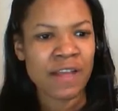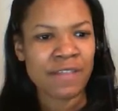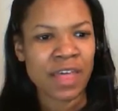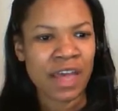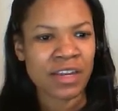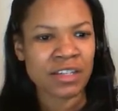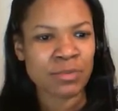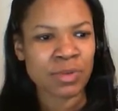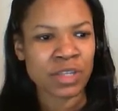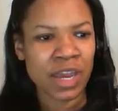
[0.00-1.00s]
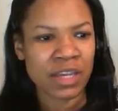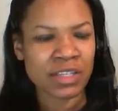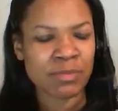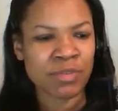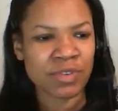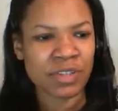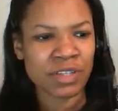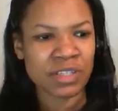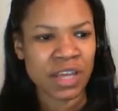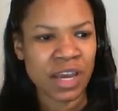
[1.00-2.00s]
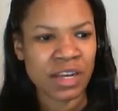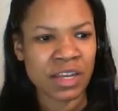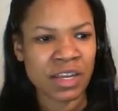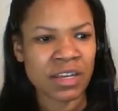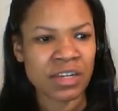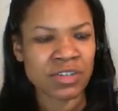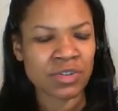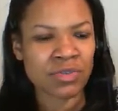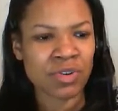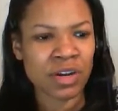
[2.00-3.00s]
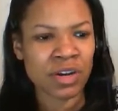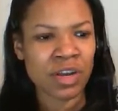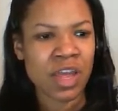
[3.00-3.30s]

That is when the case has been fully decided in district court.